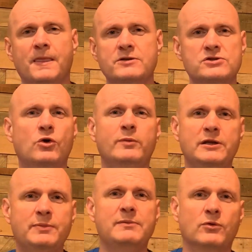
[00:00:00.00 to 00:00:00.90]
so many
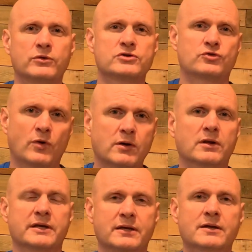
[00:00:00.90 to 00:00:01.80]
people are
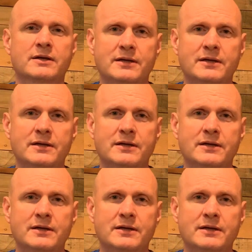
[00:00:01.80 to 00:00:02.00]
struggling,